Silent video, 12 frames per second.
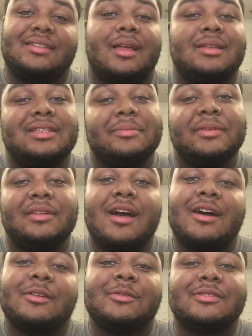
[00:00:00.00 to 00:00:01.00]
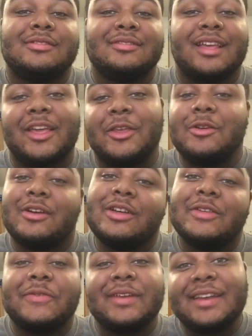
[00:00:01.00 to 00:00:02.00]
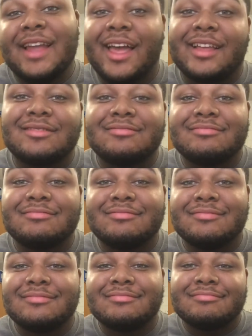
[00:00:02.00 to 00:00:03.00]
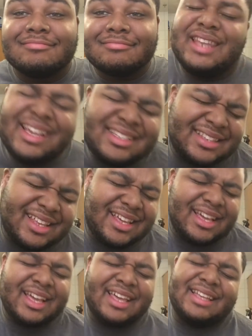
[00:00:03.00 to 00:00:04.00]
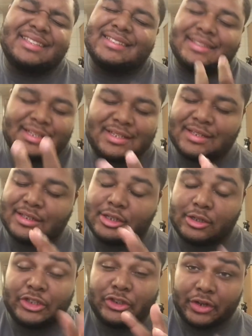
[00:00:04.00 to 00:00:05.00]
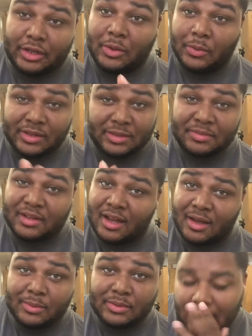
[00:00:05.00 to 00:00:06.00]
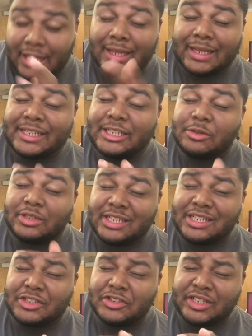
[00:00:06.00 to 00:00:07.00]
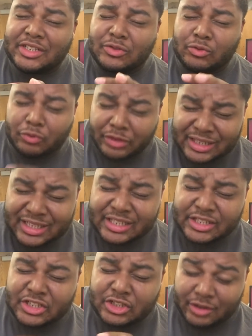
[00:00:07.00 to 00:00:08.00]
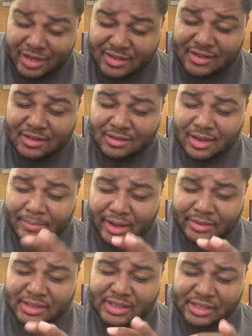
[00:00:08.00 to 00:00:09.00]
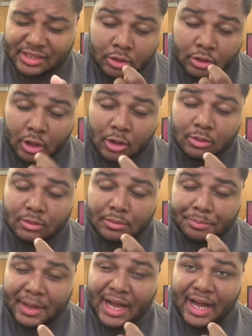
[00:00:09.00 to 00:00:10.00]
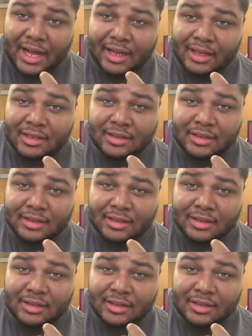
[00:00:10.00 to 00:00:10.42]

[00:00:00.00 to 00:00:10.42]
at McDonald's, and you good for the night. Next thing, this is a little tricky one sometimes. Unless your teacher is really stressing about this shit, don't buy